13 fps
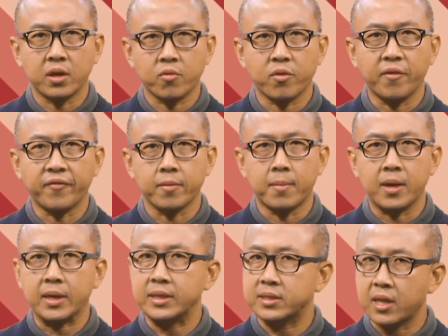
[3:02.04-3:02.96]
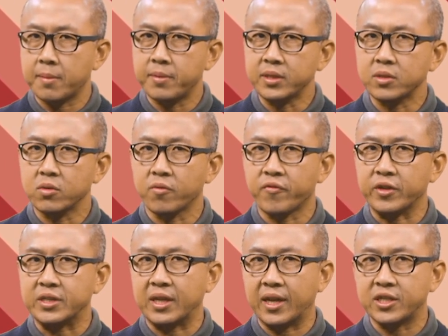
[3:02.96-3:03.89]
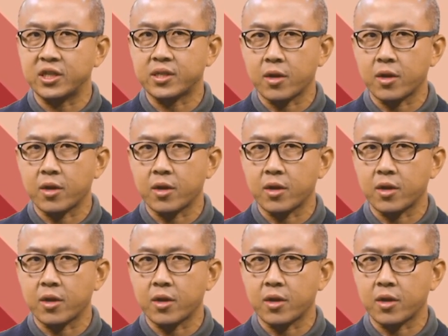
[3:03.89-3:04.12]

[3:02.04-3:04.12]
in a rift among its neighbours over its alleged